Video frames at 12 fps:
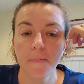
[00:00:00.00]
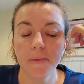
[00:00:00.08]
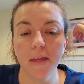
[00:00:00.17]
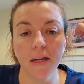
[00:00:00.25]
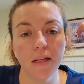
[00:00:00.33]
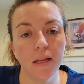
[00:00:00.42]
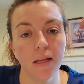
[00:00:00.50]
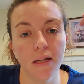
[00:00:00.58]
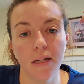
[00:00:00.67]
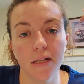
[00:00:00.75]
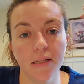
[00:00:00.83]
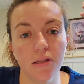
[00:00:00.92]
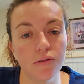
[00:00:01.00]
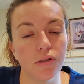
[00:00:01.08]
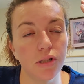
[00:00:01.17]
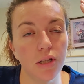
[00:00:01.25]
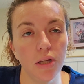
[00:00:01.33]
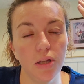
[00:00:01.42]
that, because
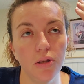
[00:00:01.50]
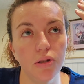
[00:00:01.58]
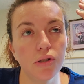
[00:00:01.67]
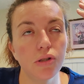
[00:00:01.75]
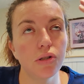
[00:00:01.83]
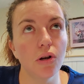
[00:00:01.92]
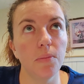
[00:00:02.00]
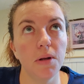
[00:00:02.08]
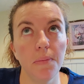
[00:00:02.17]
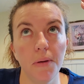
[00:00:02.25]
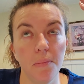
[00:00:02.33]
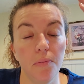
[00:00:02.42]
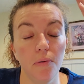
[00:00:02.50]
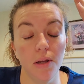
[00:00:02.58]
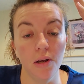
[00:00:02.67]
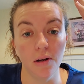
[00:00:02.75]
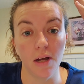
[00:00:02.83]
there's so many people here,